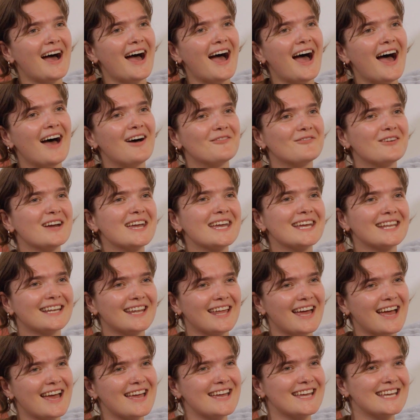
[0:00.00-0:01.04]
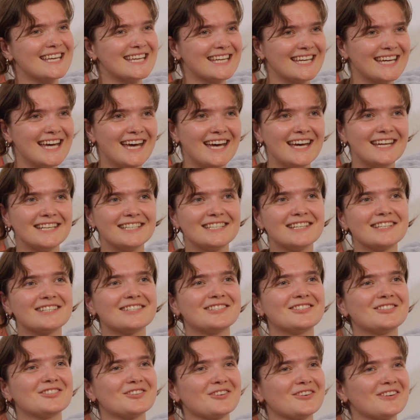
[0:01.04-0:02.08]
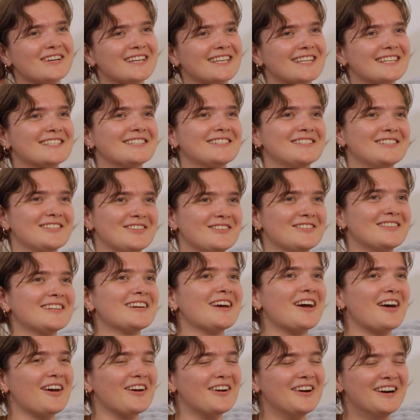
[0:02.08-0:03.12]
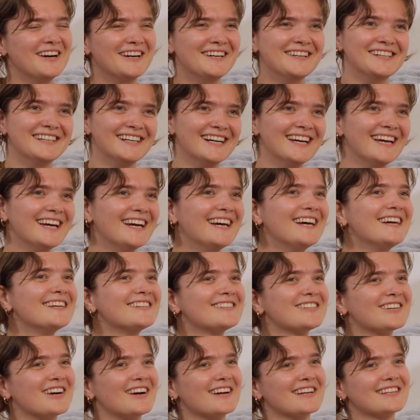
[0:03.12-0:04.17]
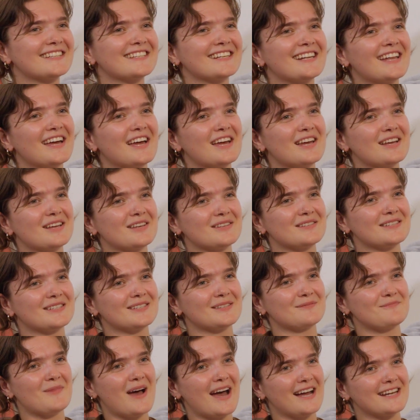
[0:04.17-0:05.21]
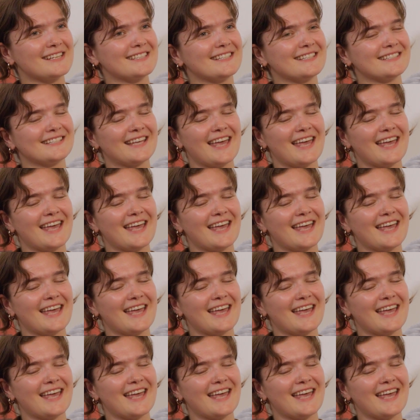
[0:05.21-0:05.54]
And we like destroyed a studio trying to like smash this